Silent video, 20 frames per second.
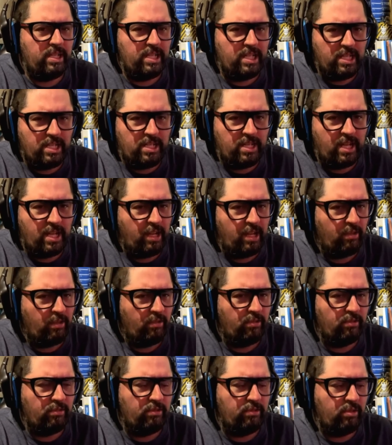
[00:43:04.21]

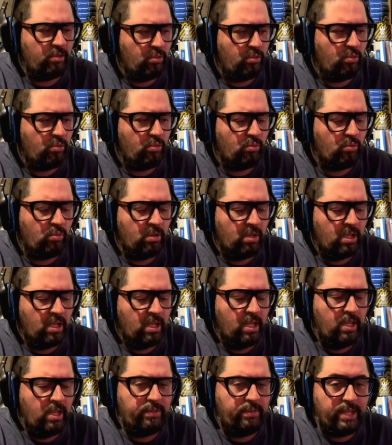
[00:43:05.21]
detail to
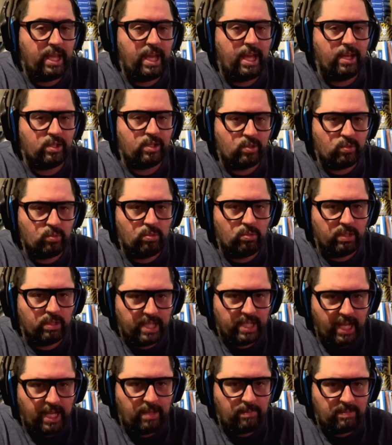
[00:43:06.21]
the actual
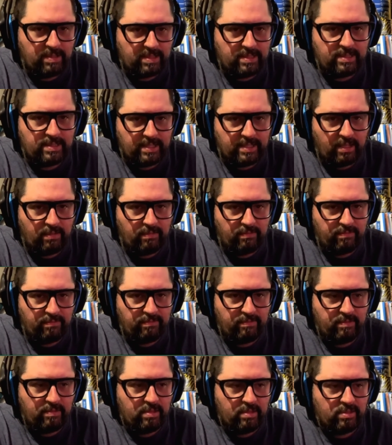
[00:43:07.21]
game itself.